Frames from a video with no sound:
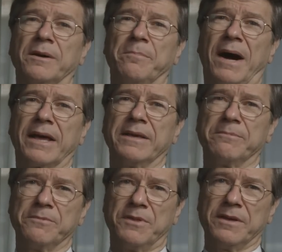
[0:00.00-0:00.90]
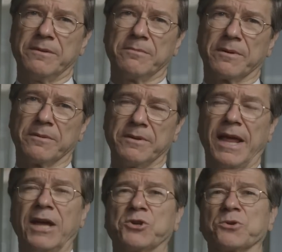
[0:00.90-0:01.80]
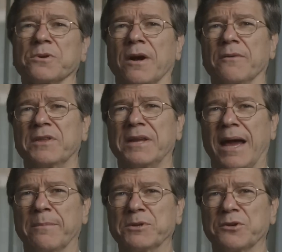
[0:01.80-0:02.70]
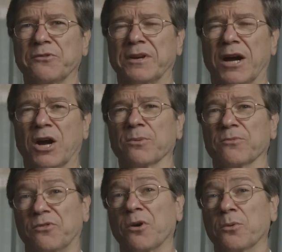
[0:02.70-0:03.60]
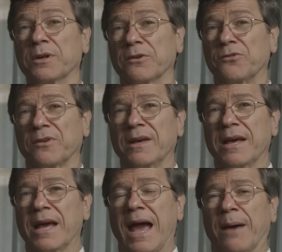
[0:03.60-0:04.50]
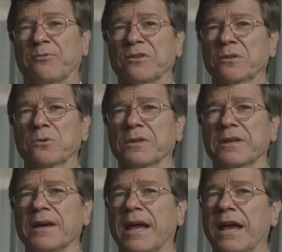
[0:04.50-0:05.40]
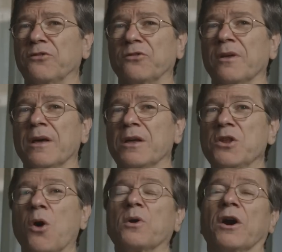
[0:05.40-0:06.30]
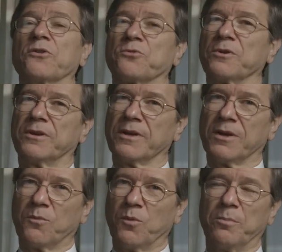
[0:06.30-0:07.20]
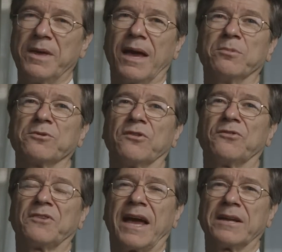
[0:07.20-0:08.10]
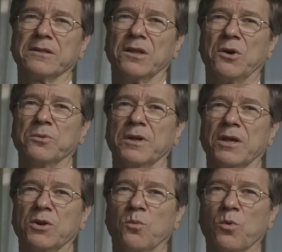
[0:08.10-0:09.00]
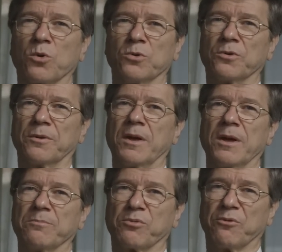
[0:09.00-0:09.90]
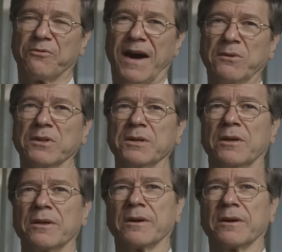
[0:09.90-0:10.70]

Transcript: by the nature of the damages and harms, though it is absolutely the case no country will be able to stand alone in a world profoundly